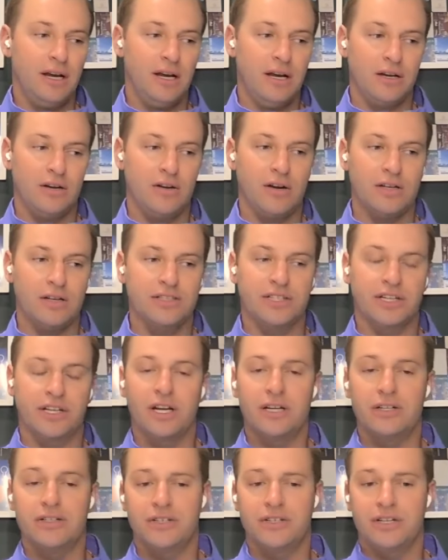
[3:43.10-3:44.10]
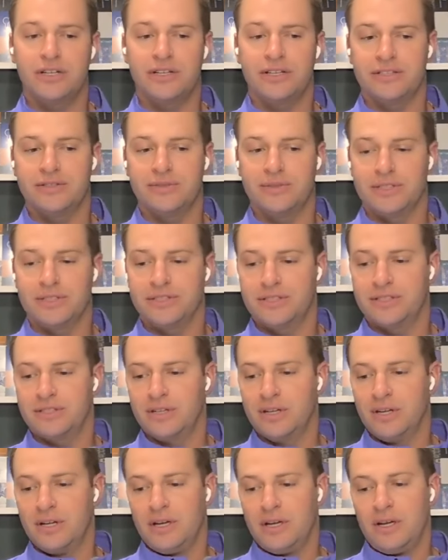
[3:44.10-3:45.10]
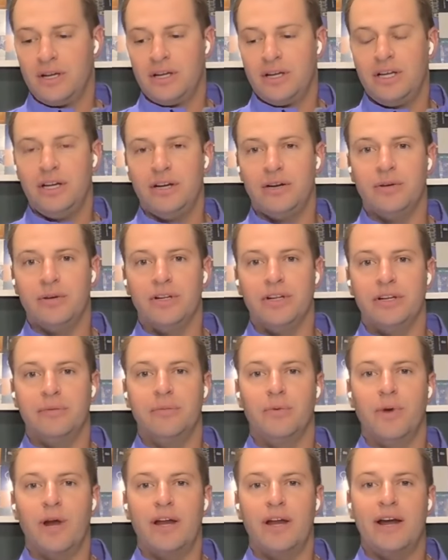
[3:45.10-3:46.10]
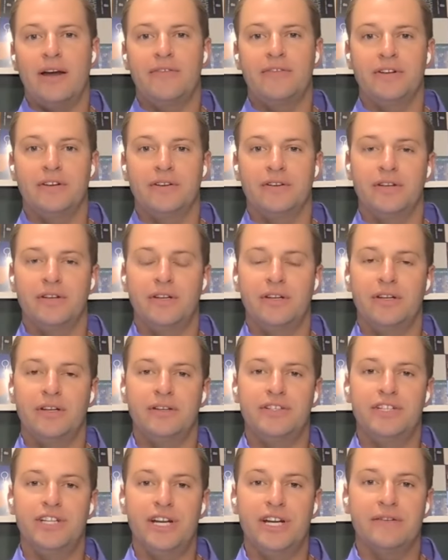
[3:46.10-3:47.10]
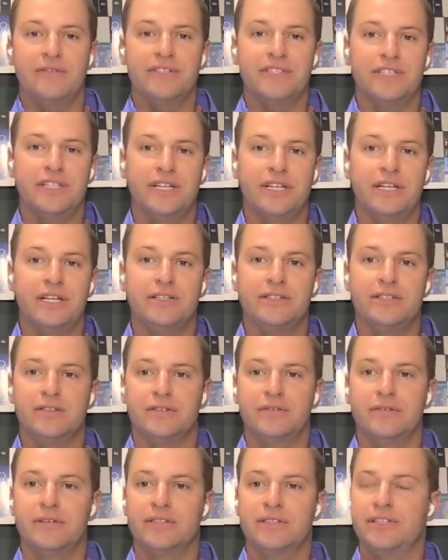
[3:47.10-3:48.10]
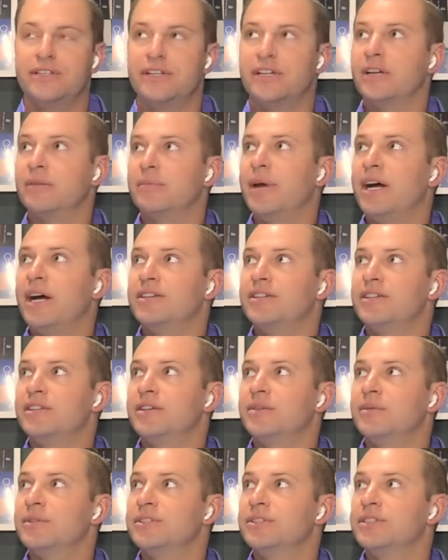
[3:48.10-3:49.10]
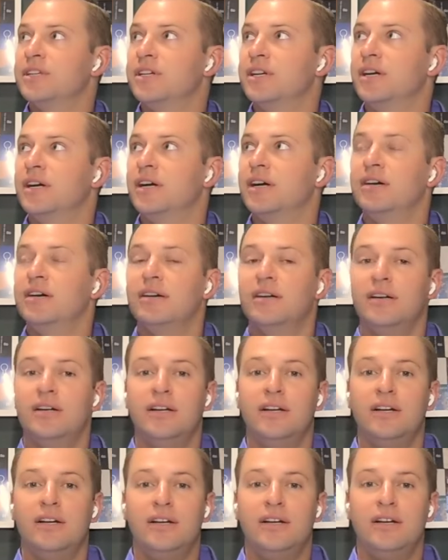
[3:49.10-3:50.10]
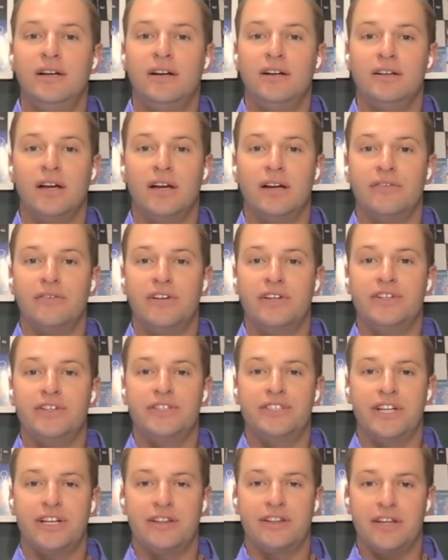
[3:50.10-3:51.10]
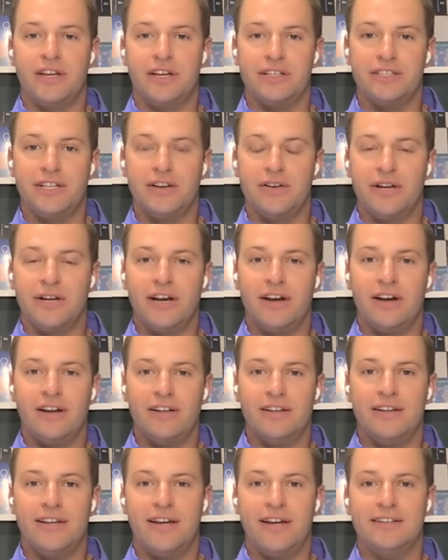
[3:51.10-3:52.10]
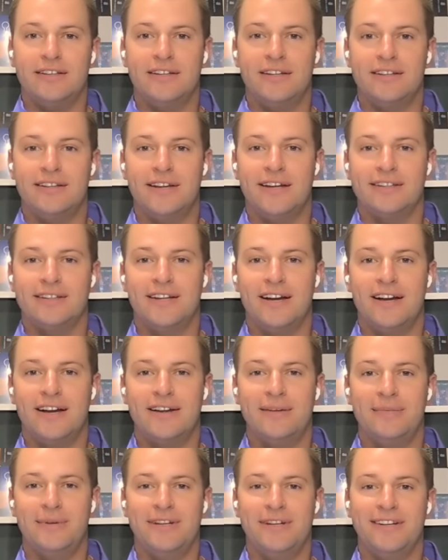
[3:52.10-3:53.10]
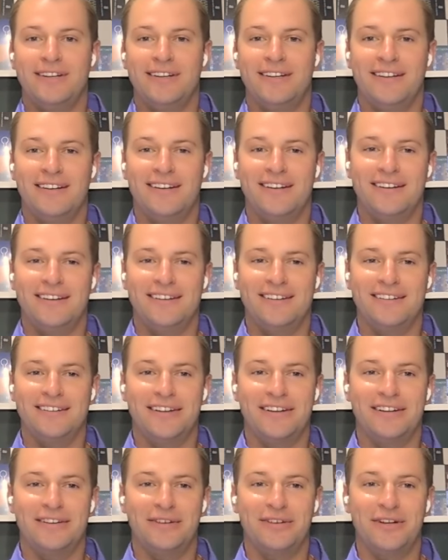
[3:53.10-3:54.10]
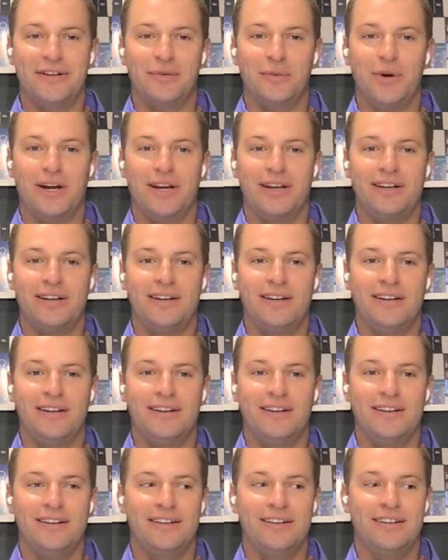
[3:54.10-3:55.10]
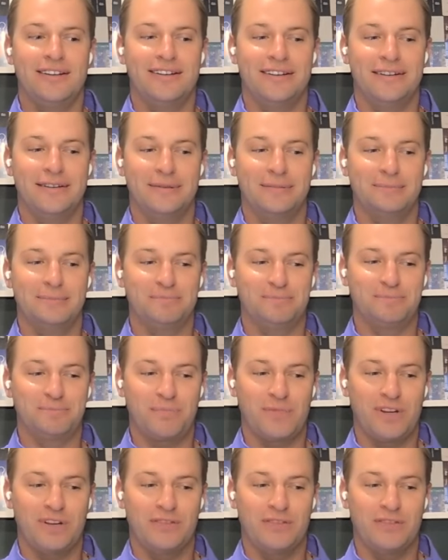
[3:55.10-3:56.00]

across the country. This was, you know, really right after the GFC. So as you can imagine, there was a lot of interesting things going on at that time, and a lot of unwinding of